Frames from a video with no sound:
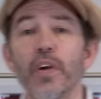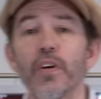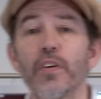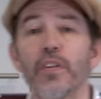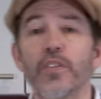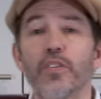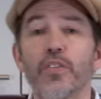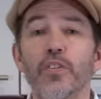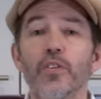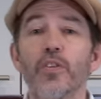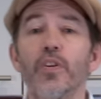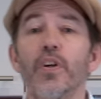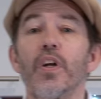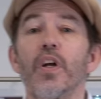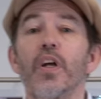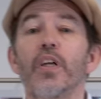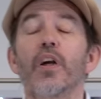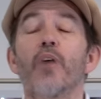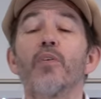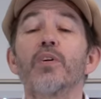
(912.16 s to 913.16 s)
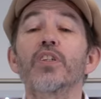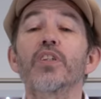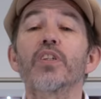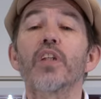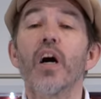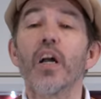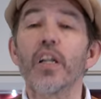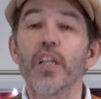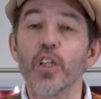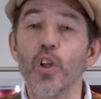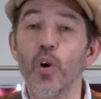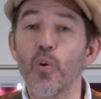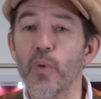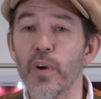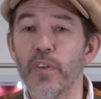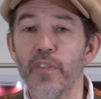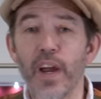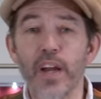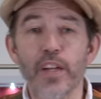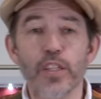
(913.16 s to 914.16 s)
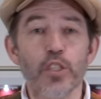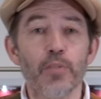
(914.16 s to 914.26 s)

going to go a slightly long way round.